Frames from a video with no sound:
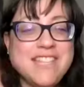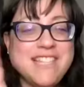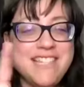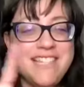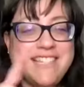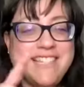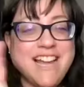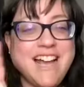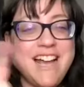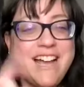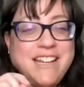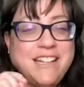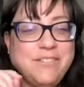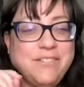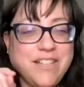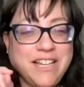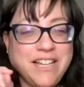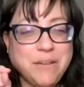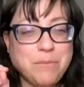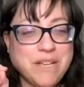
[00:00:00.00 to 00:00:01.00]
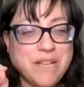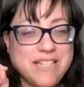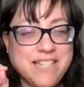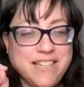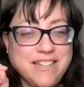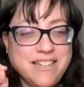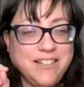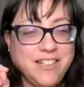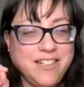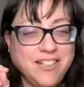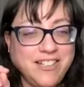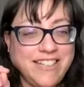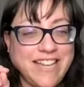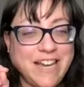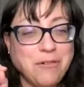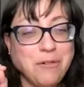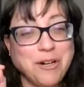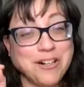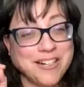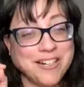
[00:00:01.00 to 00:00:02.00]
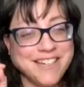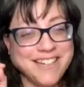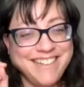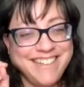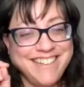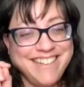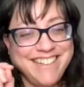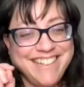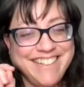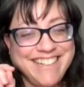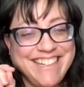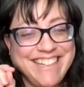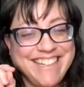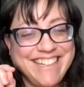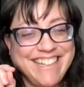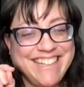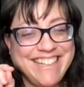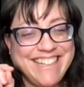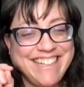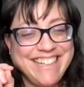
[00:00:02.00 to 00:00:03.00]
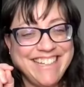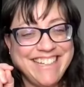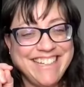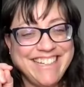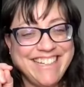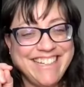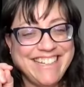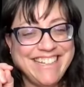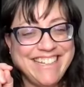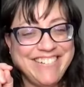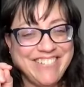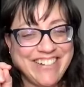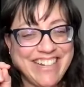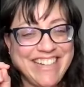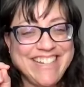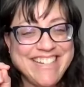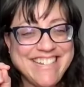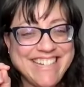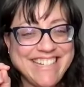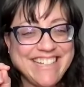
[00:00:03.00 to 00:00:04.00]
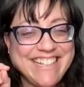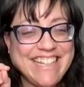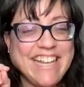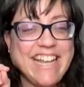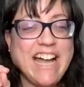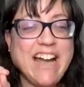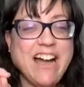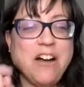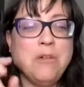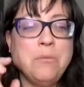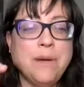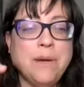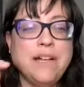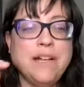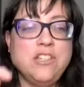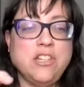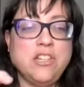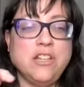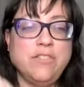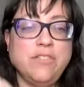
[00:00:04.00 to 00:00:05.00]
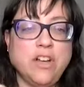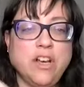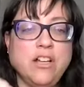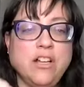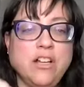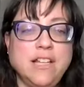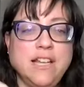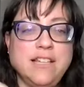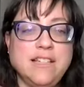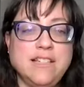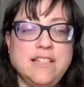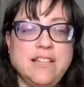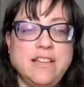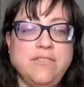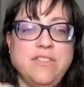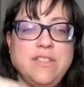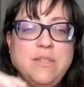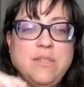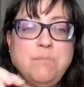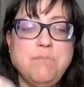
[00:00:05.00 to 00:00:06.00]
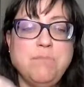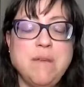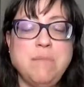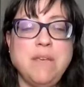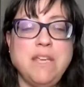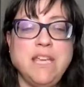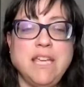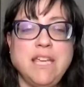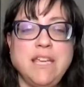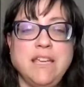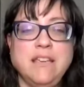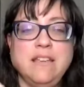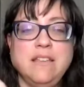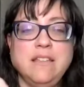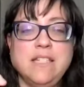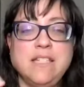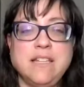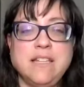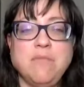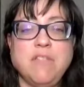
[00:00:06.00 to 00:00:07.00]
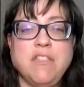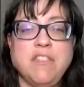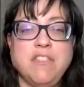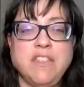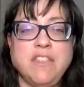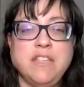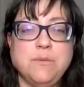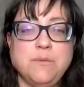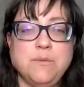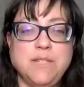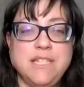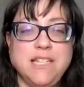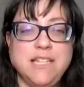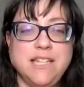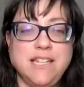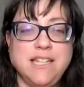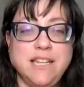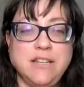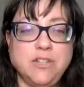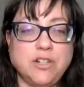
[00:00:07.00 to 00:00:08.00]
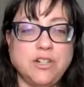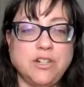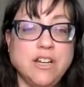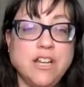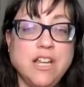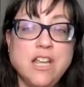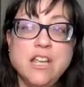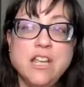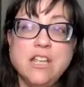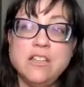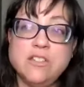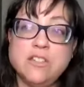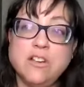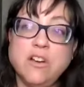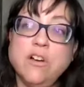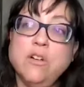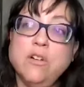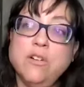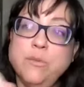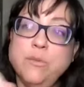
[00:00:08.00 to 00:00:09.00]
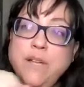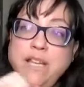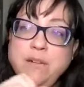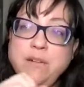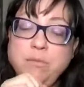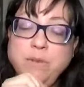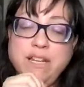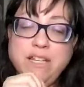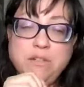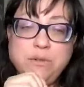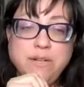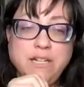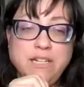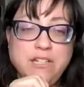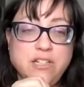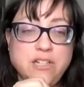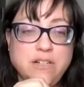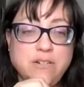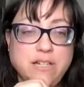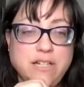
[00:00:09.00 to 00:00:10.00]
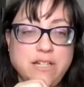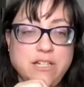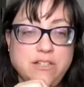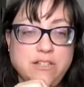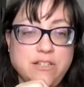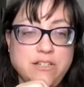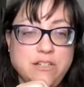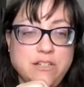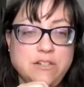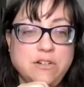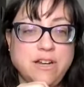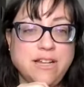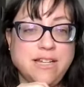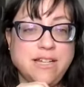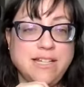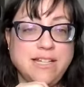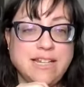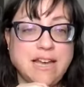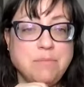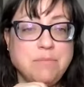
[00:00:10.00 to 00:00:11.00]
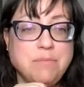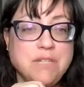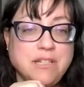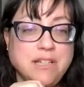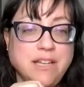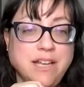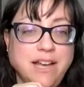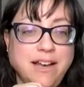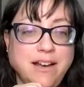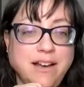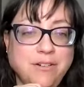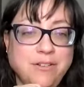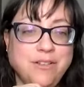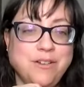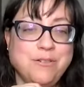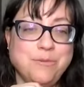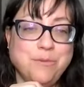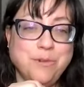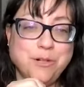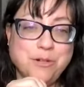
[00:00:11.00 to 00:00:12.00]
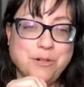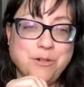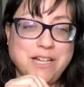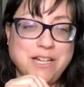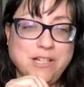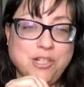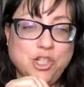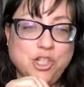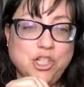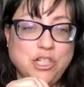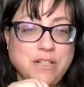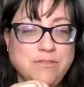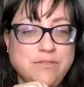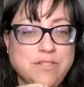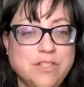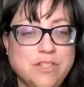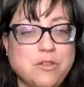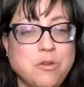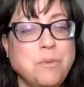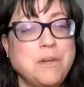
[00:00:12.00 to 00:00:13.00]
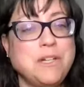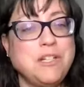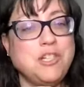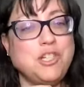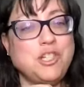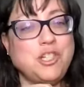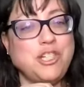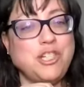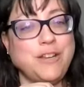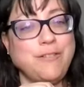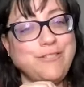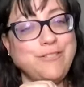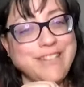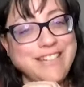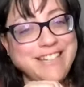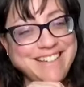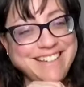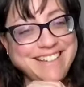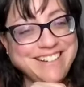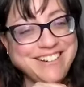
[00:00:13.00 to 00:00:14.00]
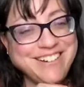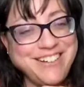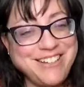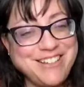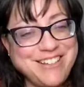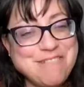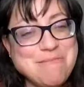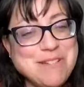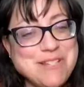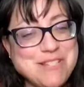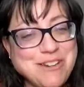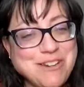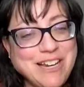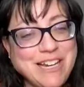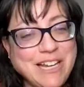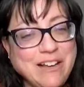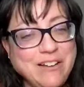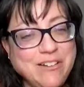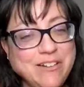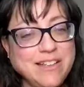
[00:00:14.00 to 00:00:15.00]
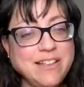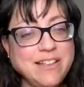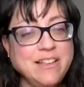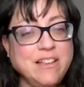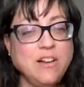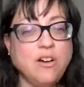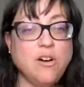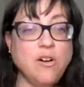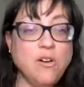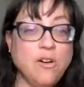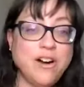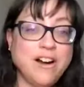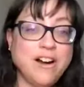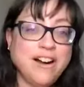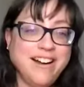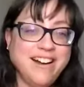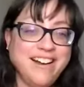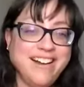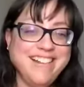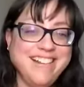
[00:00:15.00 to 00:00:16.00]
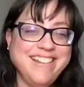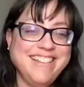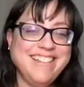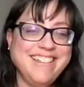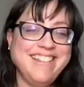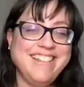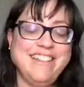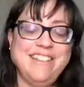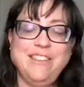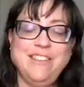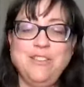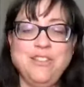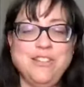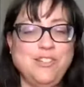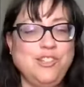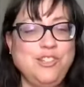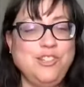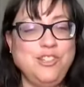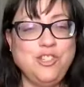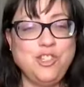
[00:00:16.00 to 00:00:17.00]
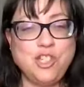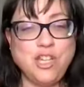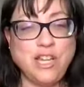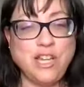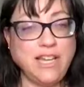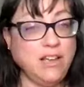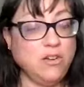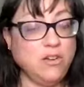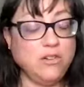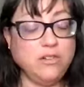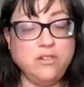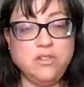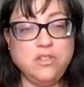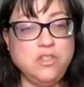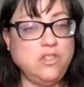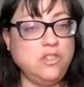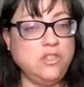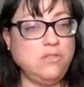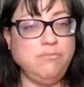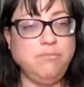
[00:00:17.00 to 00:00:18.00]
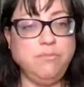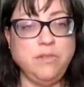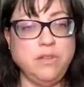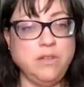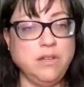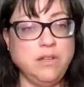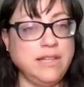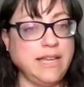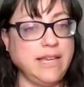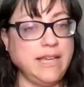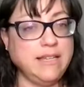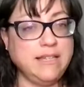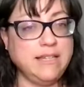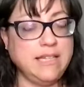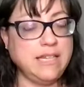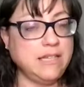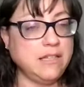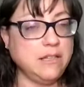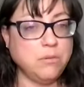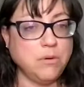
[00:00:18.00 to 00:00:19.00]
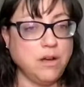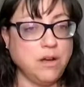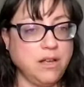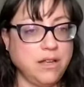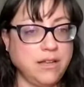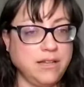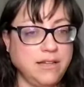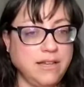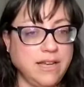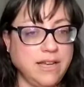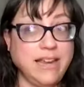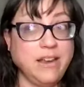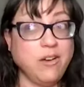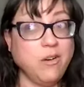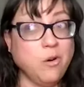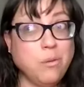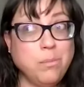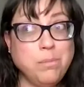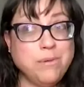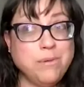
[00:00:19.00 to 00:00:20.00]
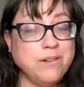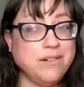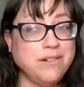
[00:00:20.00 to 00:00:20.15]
is kind of like a mycelial network? Right? Like how much of online stuff is mimicking some of the things we see in nature. So we can wait 20 generations to try to adapt to how we're trying to shove so much shifting on humans right now. Or you can check out and like continue on. I hope